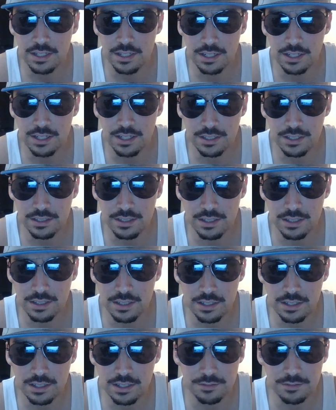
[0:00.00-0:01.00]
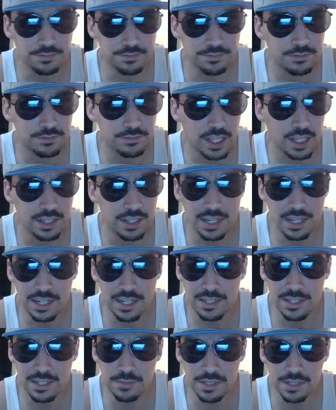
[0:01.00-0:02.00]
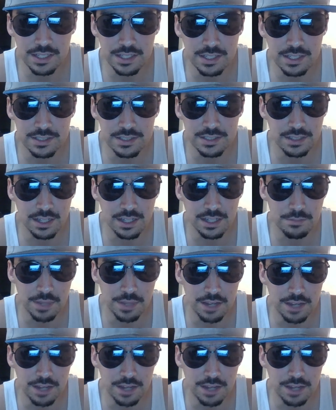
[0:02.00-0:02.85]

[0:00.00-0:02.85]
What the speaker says: And Canetti, to me, he's not a bad